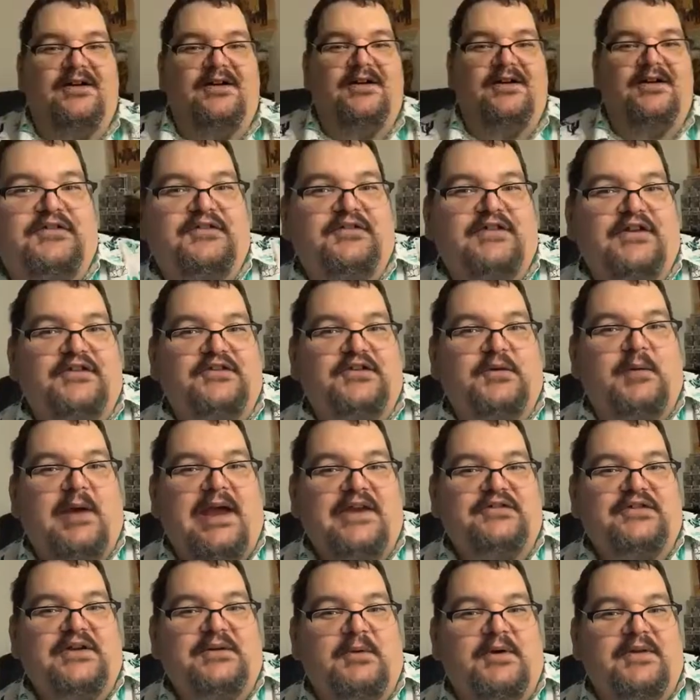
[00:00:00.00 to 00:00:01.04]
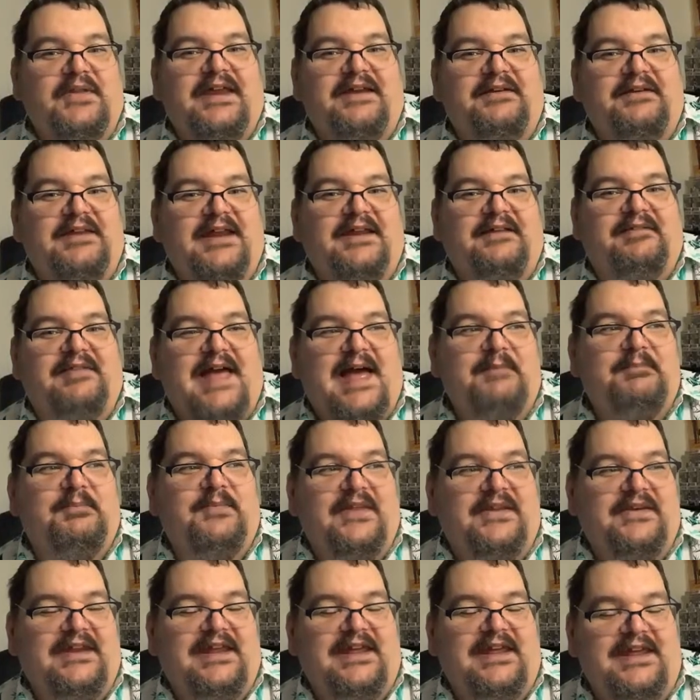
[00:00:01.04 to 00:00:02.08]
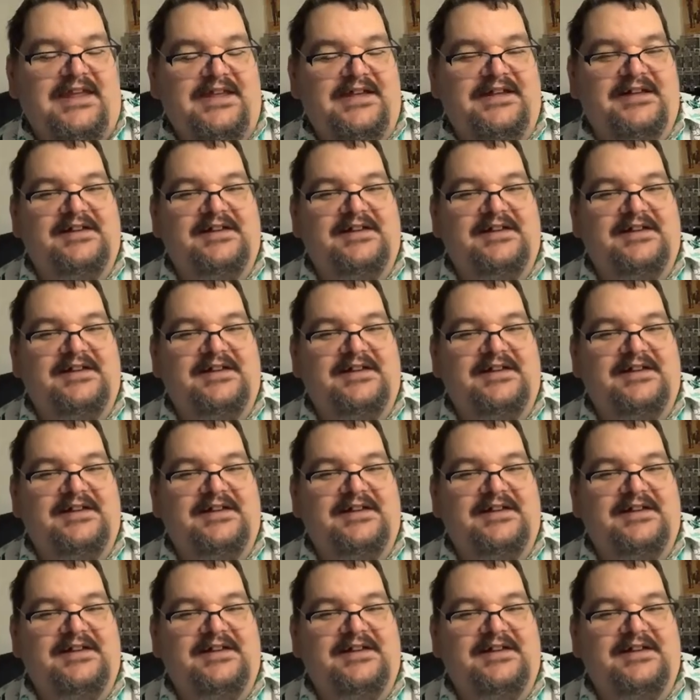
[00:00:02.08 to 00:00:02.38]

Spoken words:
situation where they clap in the knee.